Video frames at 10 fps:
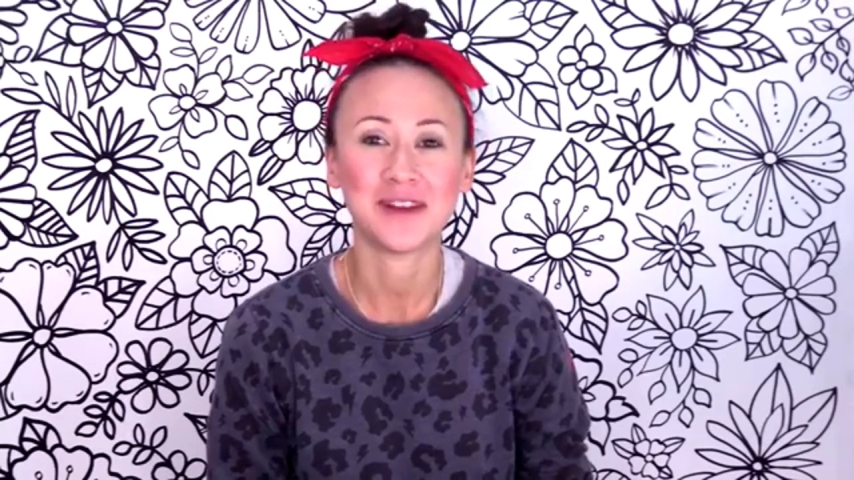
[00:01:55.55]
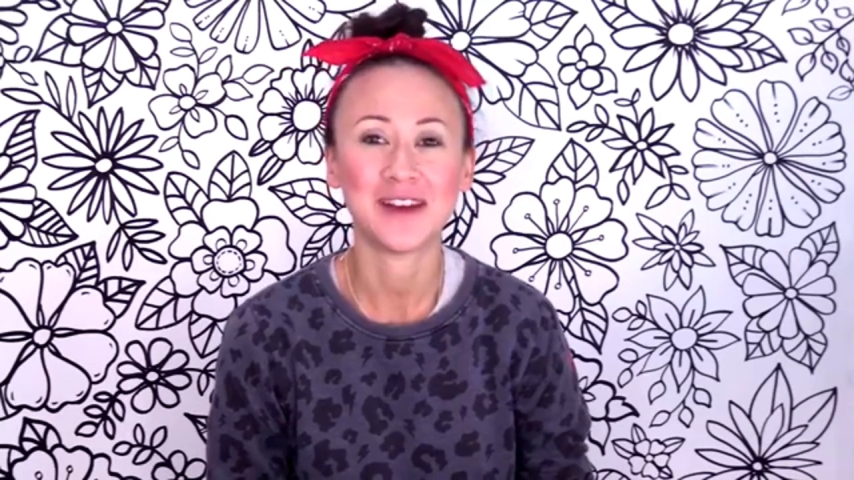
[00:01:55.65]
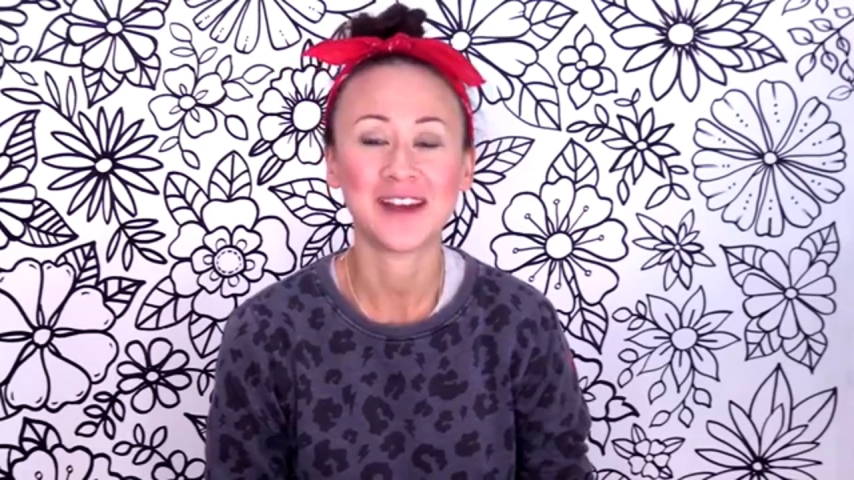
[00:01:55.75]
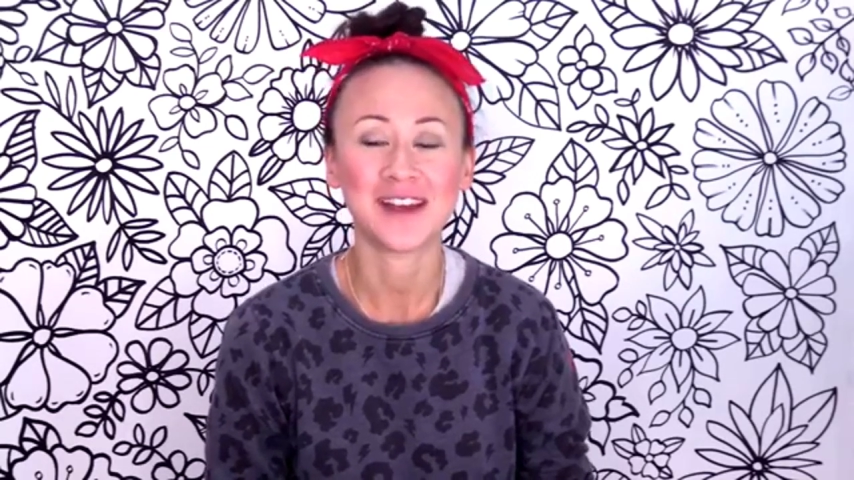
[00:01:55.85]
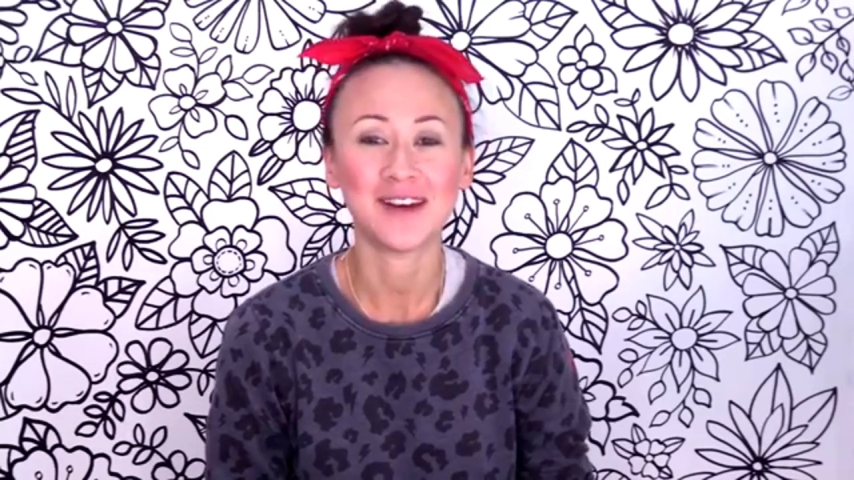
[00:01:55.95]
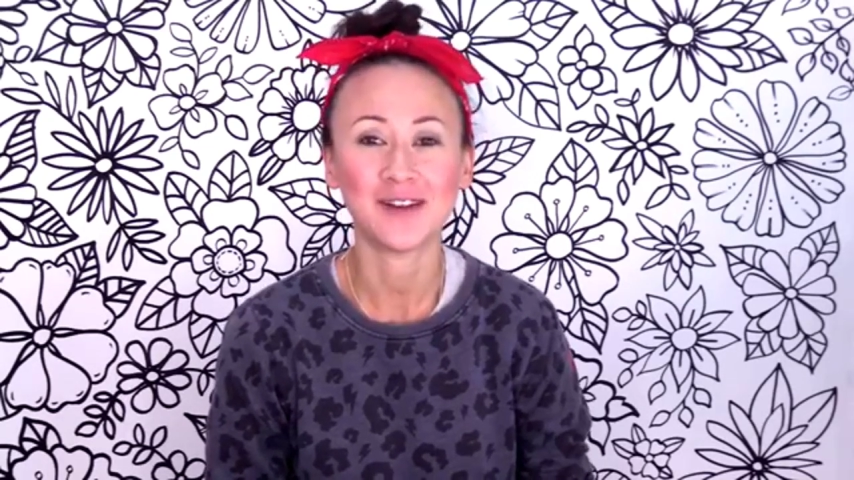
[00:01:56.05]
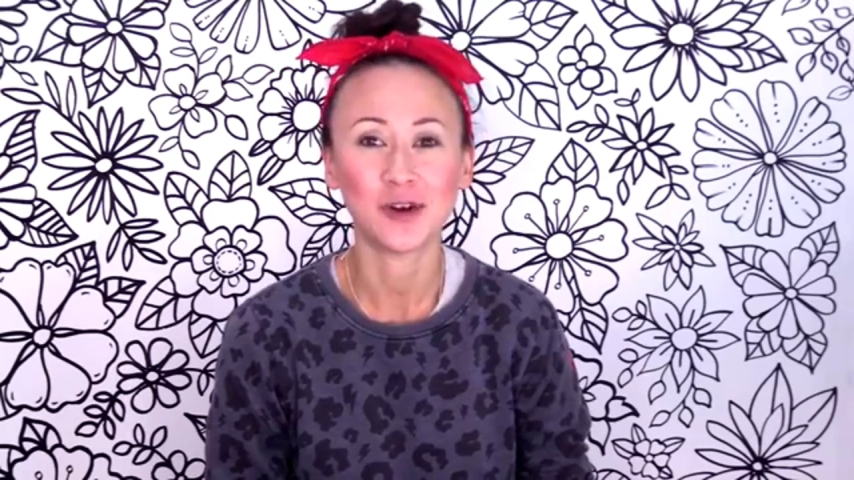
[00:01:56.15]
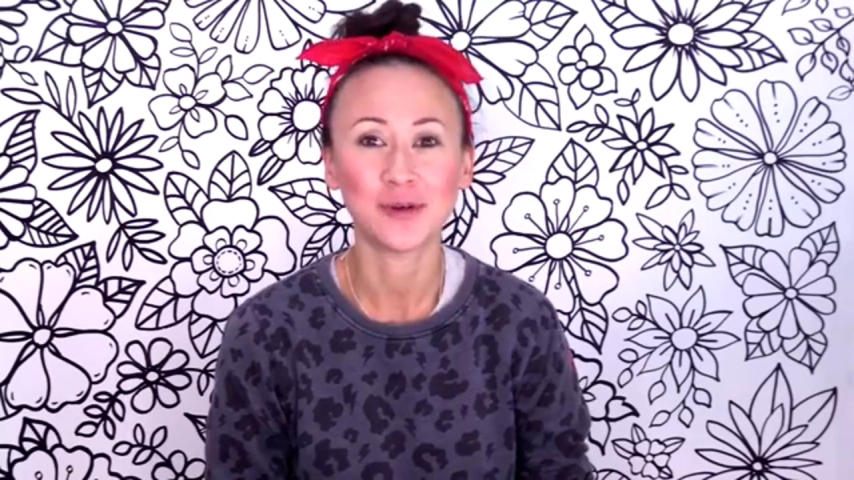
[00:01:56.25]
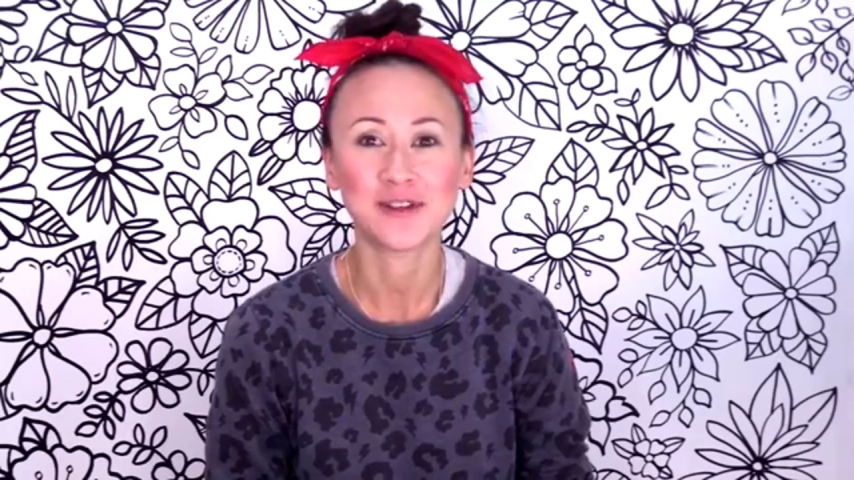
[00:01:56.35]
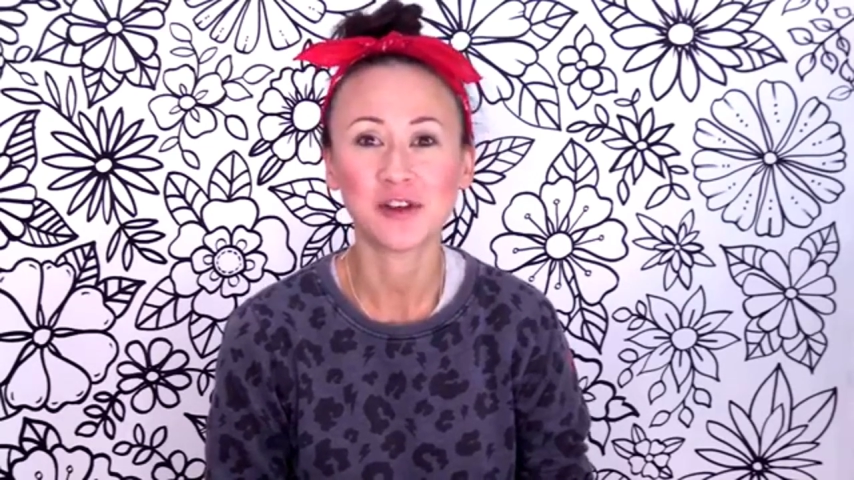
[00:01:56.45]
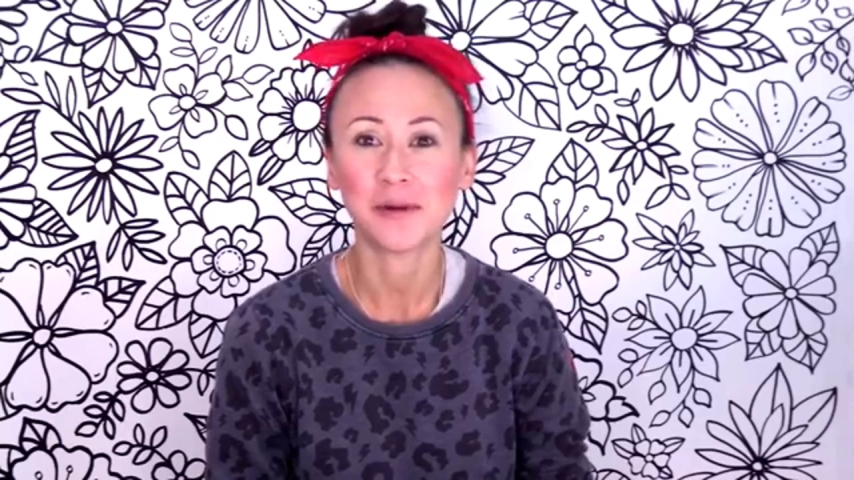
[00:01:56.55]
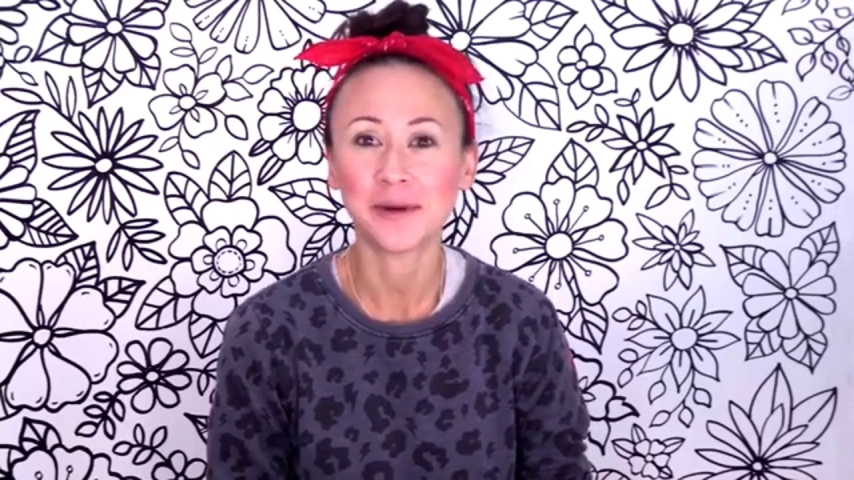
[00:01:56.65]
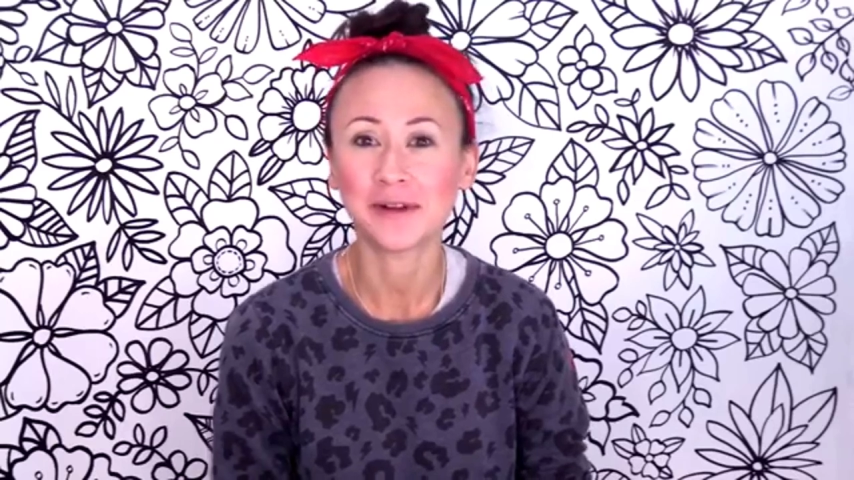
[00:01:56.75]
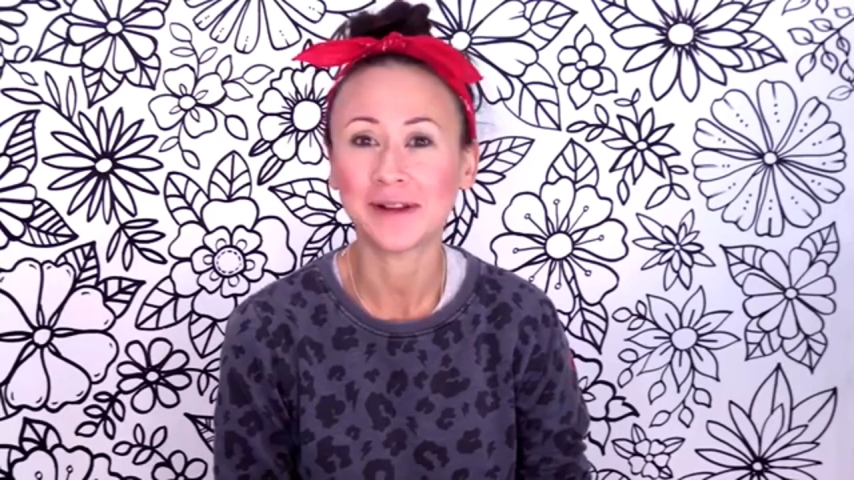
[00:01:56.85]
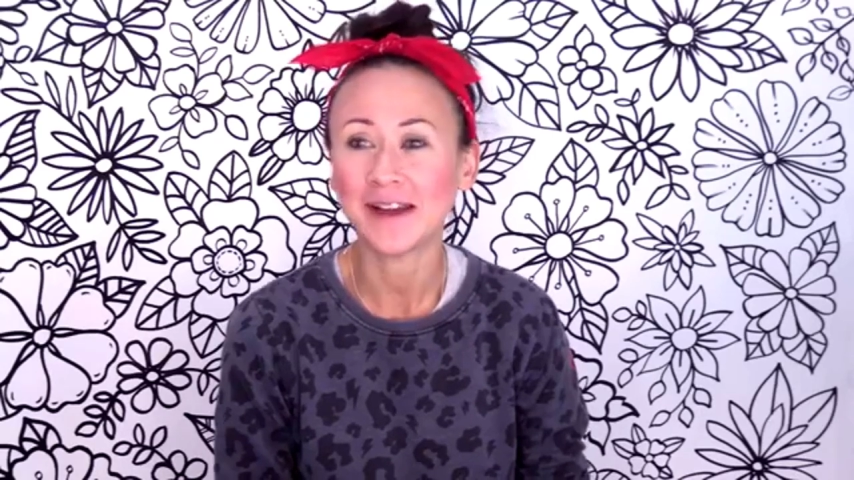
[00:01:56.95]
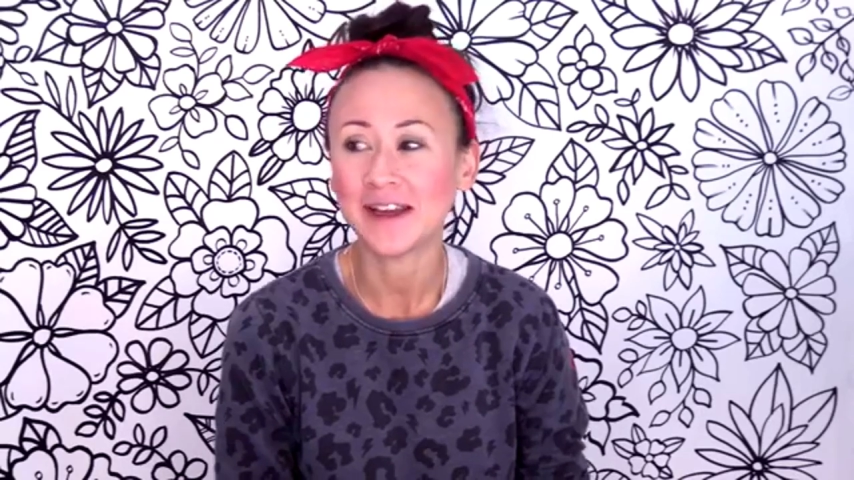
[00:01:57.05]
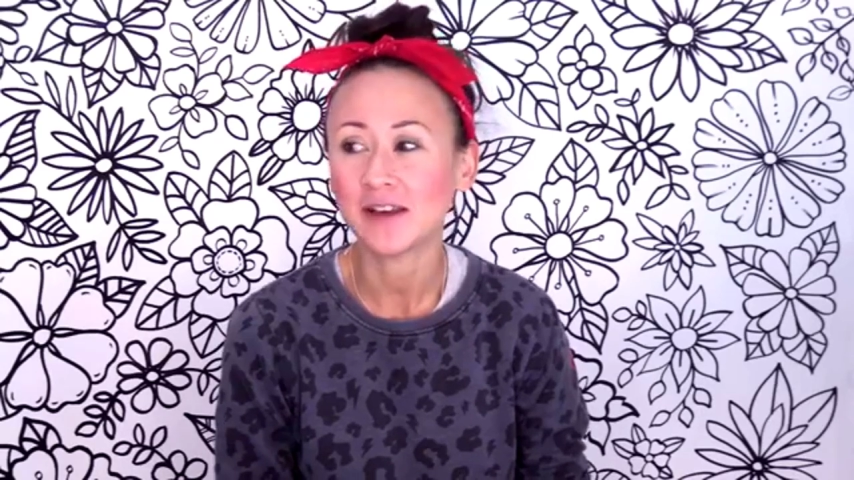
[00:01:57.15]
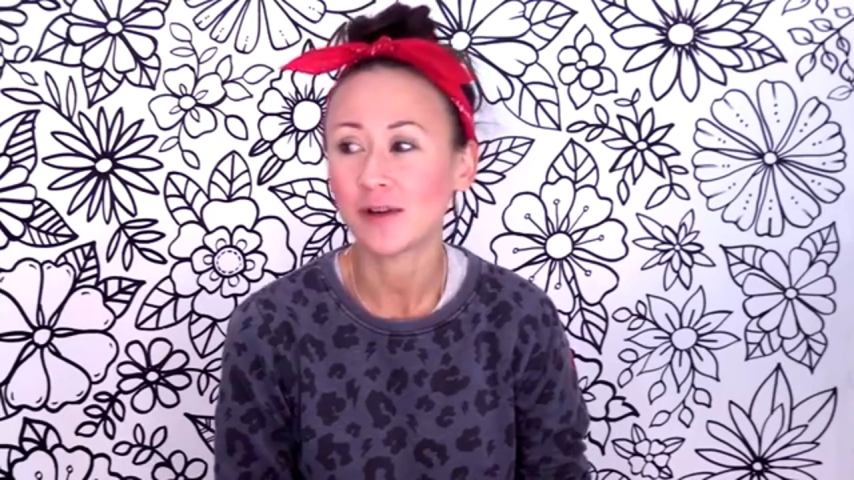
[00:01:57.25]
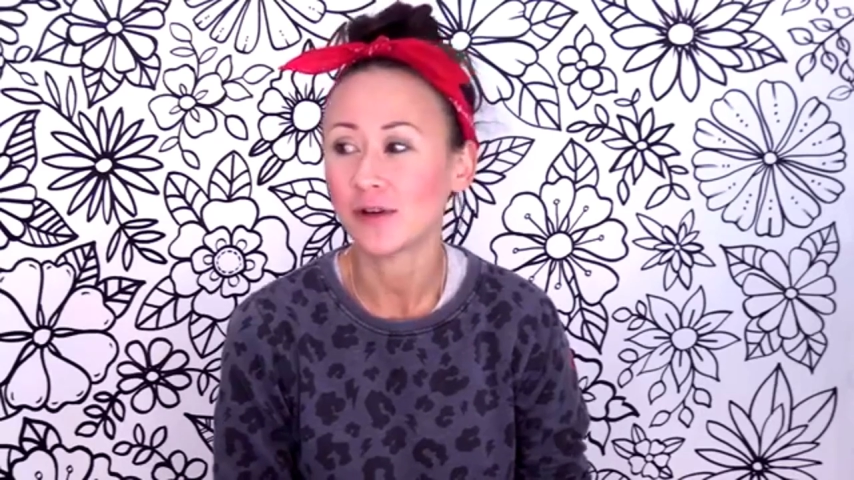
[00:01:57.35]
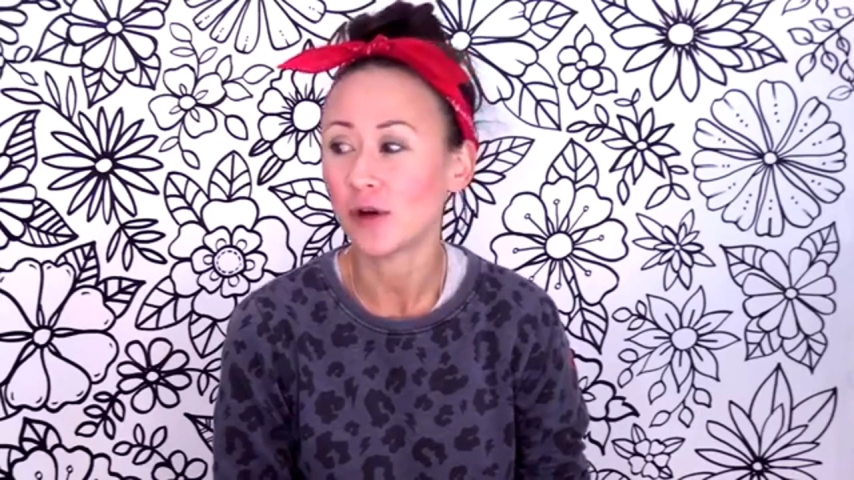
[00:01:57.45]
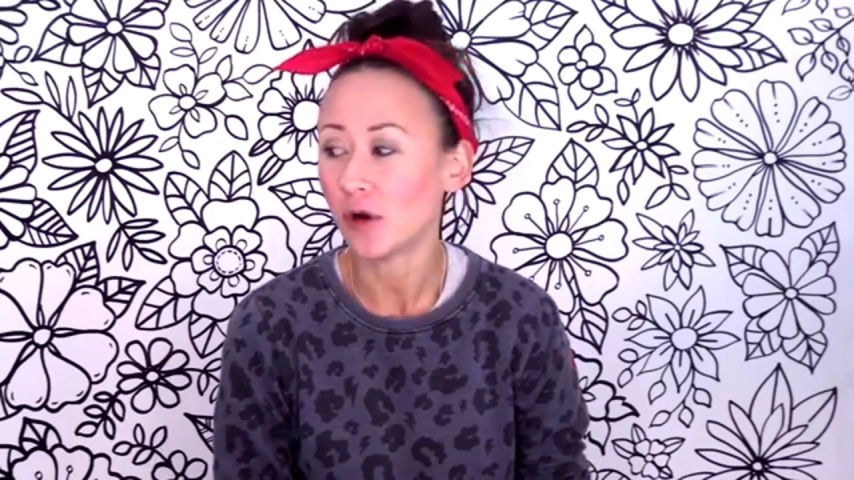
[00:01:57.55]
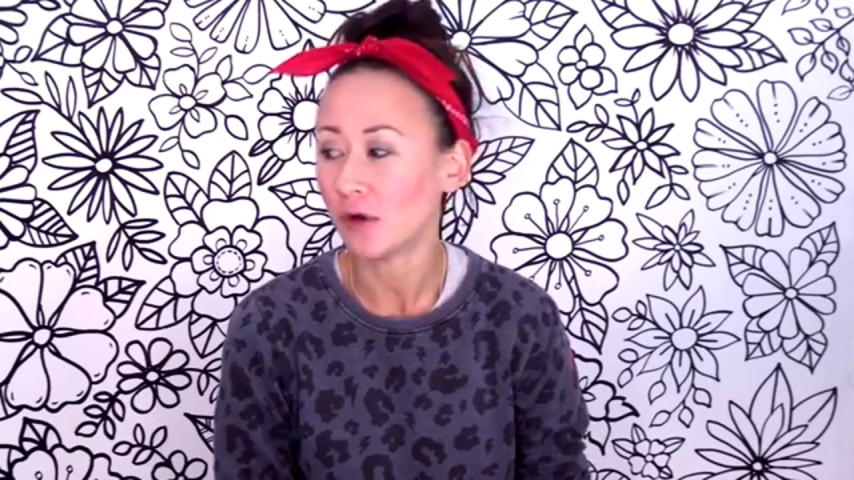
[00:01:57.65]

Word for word: and that I can't always comment and like on